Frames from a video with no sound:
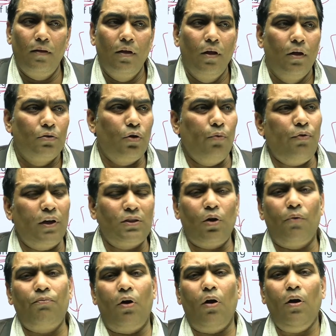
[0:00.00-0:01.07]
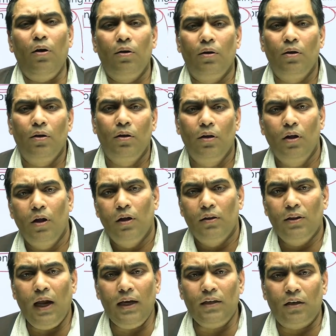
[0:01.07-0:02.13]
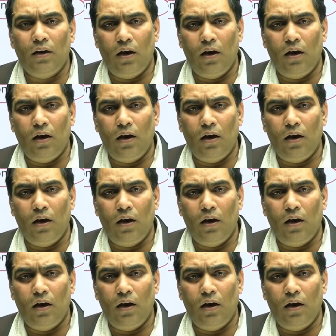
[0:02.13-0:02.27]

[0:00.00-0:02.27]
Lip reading: So first of all, that